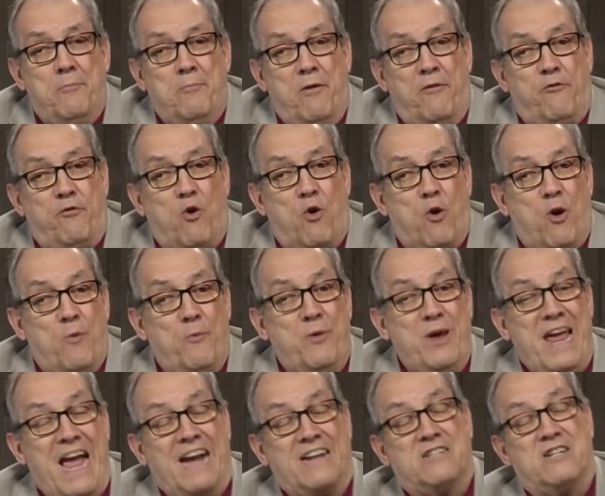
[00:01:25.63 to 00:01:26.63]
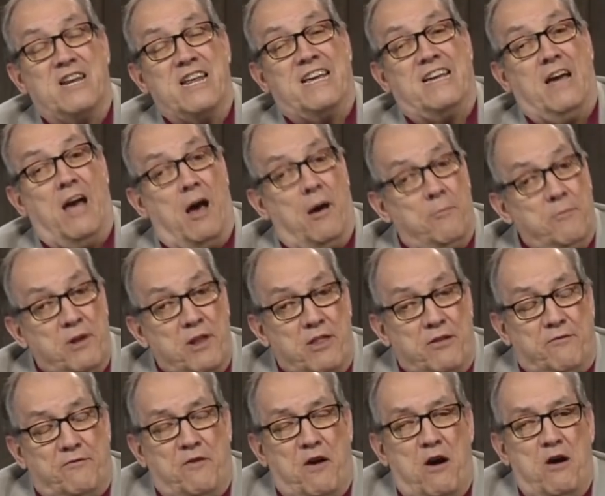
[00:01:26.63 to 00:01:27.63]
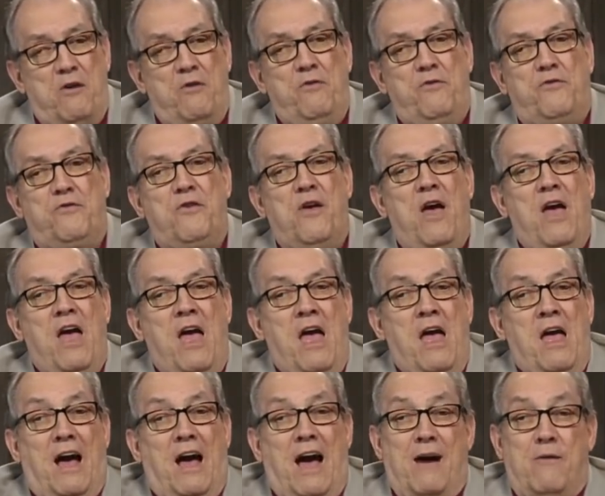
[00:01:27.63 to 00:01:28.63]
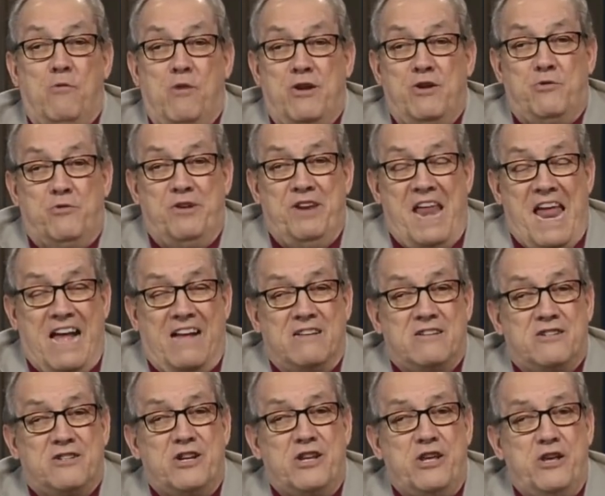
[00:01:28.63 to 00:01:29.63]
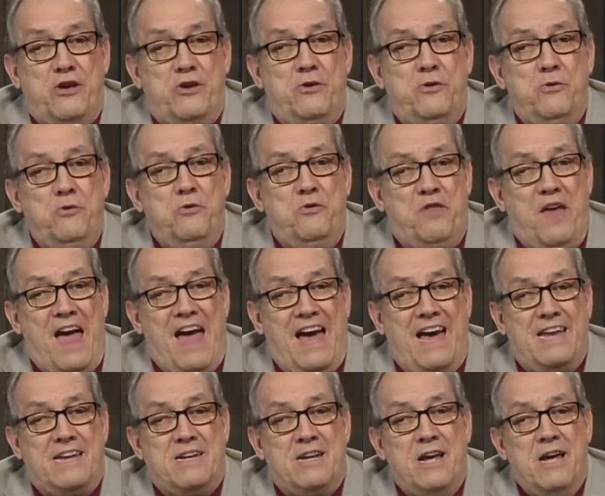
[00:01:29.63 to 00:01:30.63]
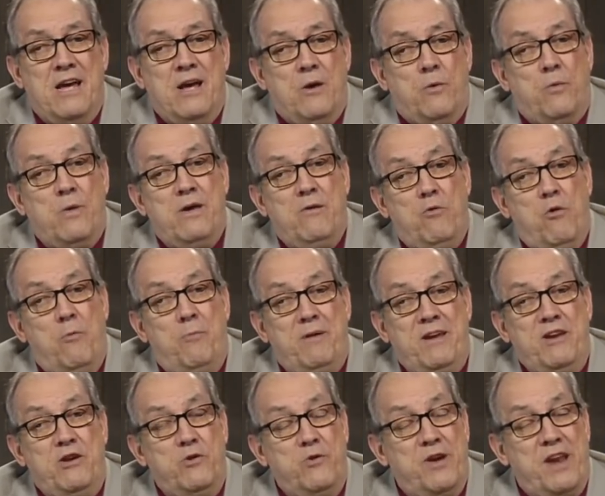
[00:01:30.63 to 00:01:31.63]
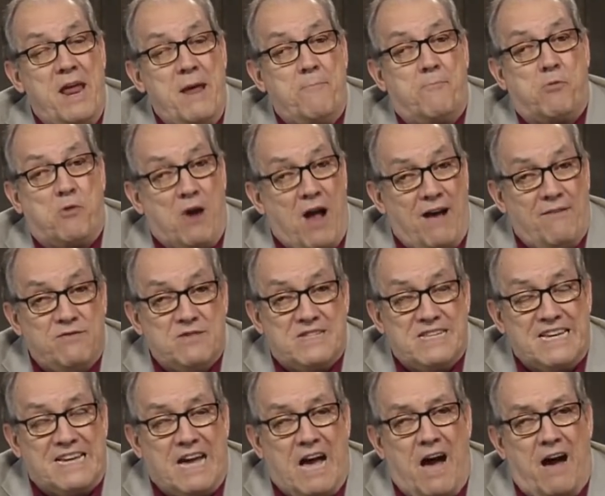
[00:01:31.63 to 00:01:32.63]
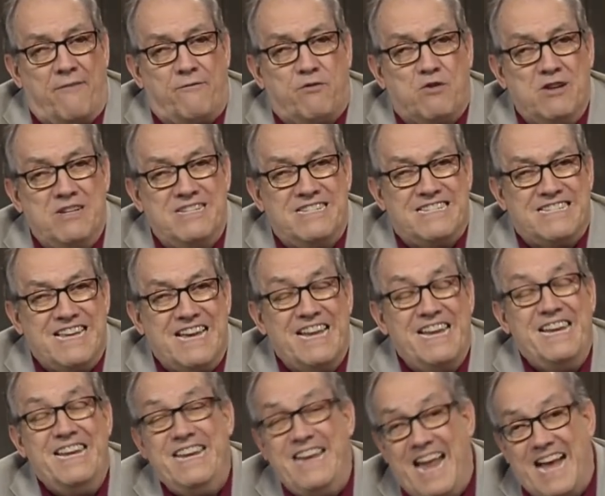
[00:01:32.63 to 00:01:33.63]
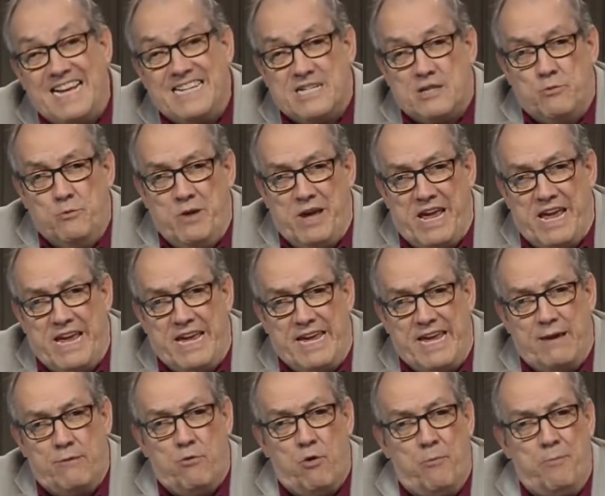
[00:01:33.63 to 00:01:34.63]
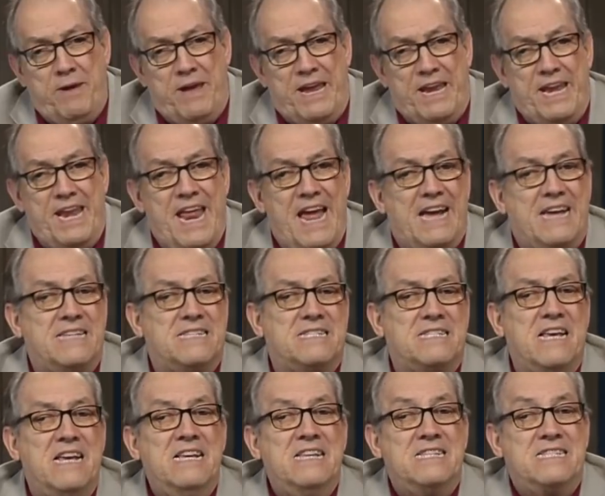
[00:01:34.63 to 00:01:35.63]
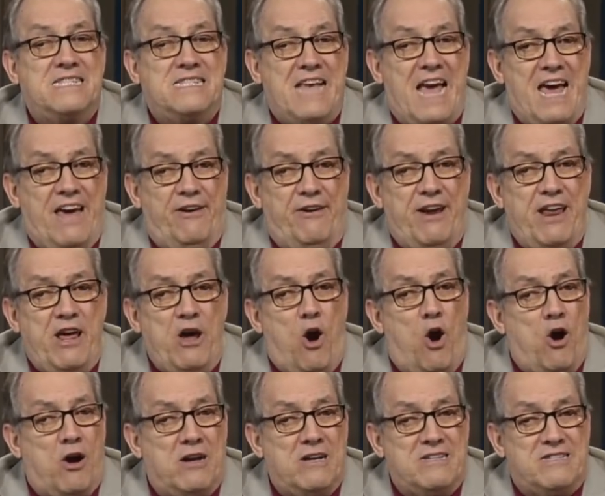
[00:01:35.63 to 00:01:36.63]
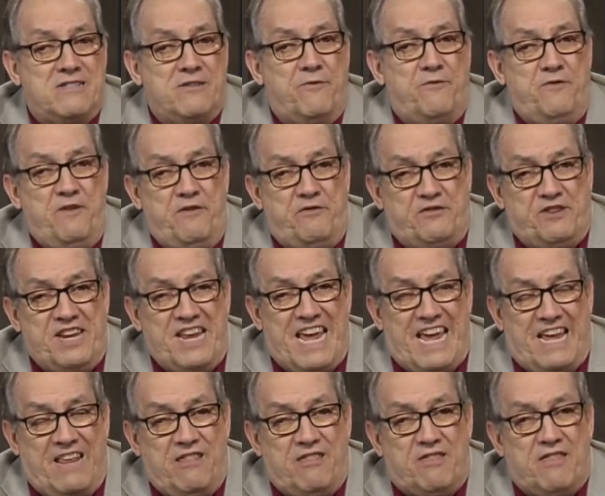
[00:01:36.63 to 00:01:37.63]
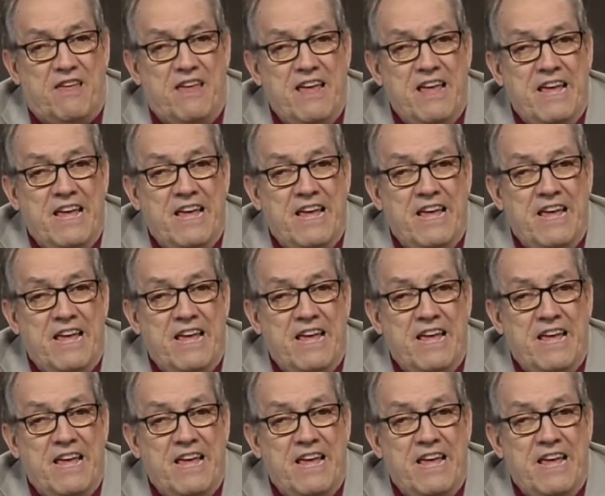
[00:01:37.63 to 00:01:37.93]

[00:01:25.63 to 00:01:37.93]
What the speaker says: Before we actually come to the phones, I want to announce to you that we will be doing a prophecy conference next week. It will be next Saturday, August the 15th.